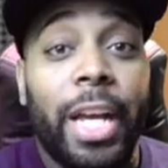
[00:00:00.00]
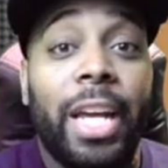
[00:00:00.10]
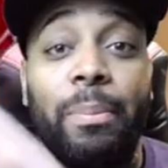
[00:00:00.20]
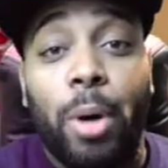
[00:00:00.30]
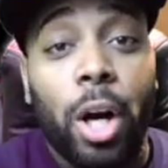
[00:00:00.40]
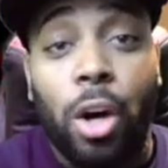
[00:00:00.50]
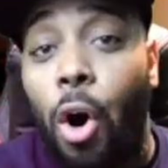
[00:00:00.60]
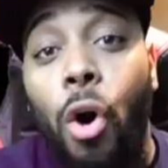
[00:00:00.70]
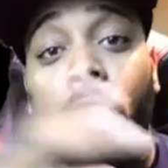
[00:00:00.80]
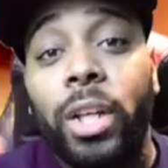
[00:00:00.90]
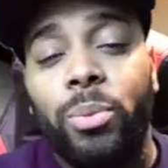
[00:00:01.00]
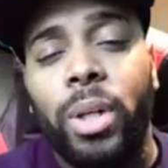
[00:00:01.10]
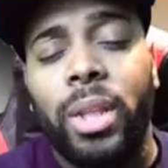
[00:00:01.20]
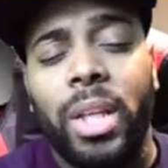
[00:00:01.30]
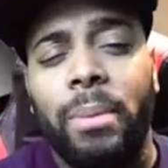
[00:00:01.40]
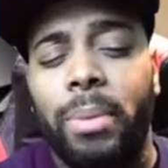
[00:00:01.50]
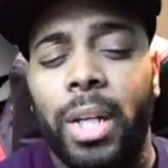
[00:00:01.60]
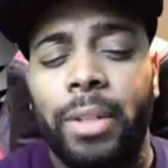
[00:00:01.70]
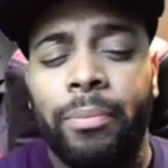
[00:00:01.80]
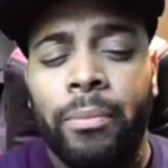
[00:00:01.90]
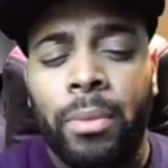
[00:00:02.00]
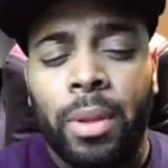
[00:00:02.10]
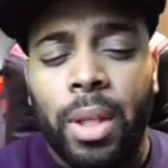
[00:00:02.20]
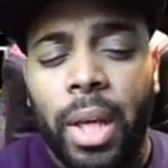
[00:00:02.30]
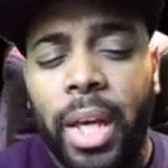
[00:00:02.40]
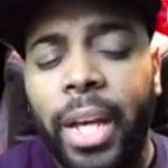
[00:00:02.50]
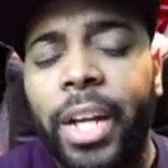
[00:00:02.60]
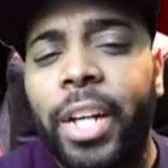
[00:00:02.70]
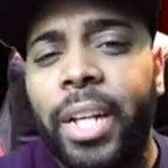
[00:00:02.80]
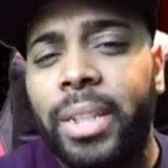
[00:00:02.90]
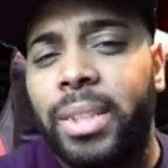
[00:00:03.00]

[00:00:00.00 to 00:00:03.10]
and park, all in one thing. But here it